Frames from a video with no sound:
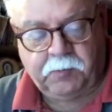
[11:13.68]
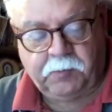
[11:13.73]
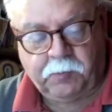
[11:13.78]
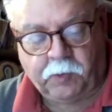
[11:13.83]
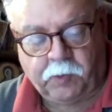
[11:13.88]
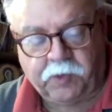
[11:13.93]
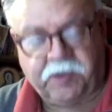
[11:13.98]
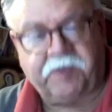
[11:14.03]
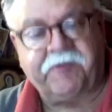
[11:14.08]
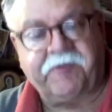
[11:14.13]

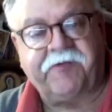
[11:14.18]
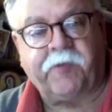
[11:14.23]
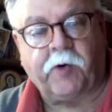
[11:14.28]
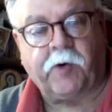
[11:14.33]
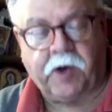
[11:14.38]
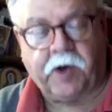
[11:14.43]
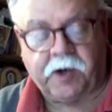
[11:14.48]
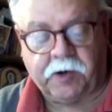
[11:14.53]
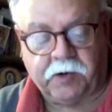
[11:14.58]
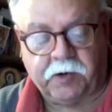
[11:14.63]
more than
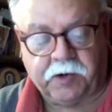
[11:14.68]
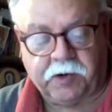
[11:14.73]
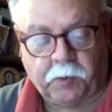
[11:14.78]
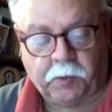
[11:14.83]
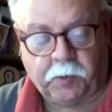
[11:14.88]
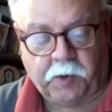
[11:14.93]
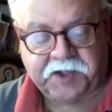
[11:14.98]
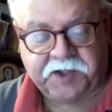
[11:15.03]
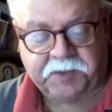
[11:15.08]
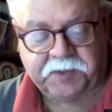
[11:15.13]
400 in the
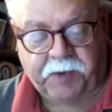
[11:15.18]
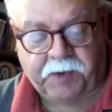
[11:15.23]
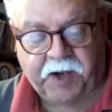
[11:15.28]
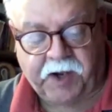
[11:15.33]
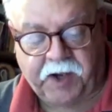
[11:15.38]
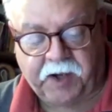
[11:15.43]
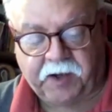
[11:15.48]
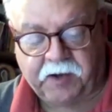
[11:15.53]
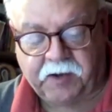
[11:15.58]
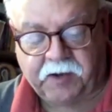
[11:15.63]
West
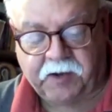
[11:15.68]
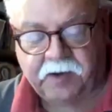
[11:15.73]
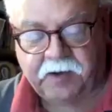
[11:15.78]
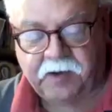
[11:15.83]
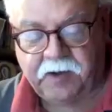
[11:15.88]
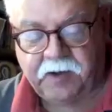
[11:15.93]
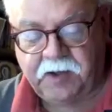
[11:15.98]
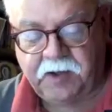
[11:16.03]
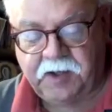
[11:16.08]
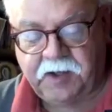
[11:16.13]
Bank,
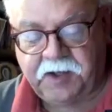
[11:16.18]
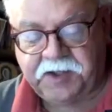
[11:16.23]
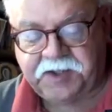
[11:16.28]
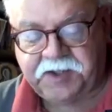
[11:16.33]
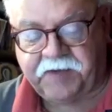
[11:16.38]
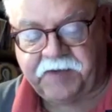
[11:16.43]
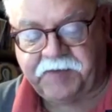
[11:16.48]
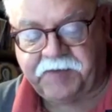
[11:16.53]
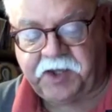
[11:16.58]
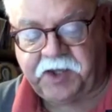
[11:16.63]

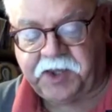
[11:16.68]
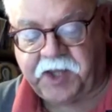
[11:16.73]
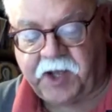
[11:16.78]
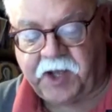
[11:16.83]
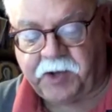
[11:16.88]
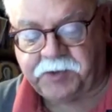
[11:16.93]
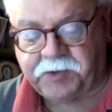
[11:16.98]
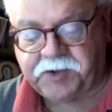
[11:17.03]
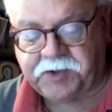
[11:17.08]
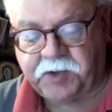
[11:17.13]

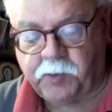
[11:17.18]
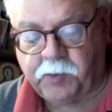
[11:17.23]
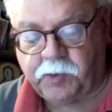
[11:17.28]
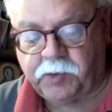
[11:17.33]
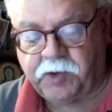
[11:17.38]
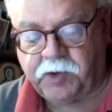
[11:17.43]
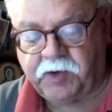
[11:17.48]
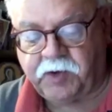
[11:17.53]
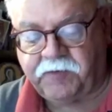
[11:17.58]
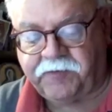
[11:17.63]
70,000
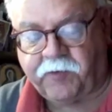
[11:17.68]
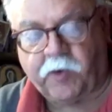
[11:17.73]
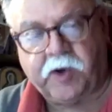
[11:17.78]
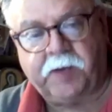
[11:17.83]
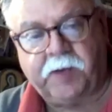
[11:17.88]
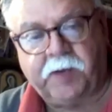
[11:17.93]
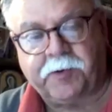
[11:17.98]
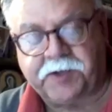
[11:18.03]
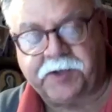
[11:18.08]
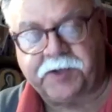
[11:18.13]
wounded,
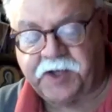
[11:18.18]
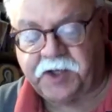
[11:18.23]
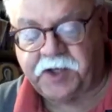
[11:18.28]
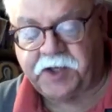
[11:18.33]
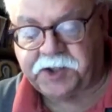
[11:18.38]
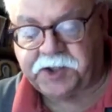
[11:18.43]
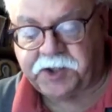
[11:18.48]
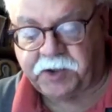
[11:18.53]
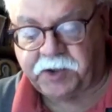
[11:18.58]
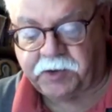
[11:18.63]
40%
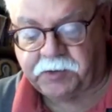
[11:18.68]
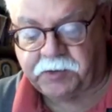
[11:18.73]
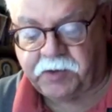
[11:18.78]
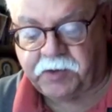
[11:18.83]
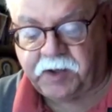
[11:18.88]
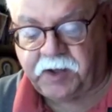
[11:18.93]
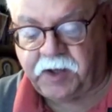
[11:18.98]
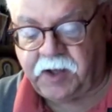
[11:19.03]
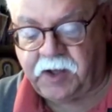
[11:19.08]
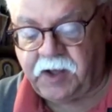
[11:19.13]

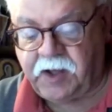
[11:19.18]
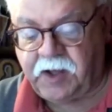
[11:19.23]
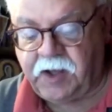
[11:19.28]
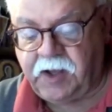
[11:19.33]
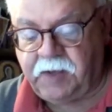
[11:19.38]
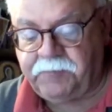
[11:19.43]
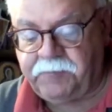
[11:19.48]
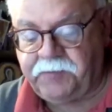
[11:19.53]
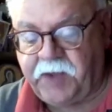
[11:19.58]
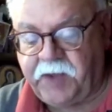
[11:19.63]
children,
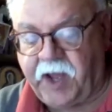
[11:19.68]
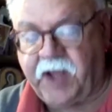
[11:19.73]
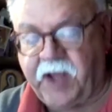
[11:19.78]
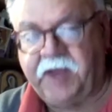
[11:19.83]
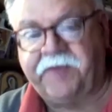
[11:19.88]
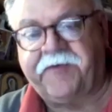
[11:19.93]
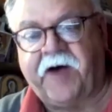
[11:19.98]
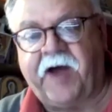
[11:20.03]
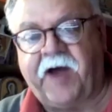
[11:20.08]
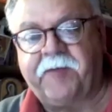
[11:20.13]

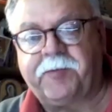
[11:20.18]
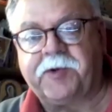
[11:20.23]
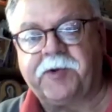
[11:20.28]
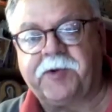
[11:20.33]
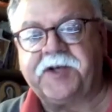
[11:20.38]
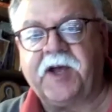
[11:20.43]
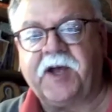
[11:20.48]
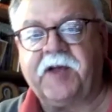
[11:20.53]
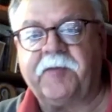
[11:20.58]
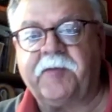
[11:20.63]

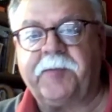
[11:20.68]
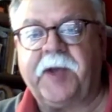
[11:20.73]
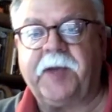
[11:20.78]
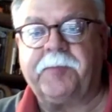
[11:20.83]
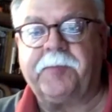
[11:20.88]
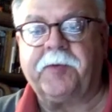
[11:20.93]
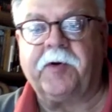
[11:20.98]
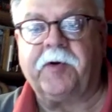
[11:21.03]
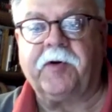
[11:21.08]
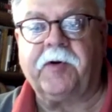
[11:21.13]
85% of
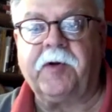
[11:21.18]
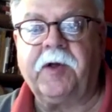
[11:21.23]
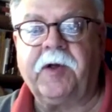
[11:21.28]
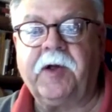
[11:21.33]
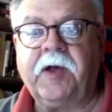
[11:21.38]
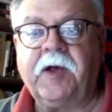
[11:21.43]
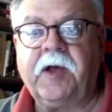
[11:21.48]
people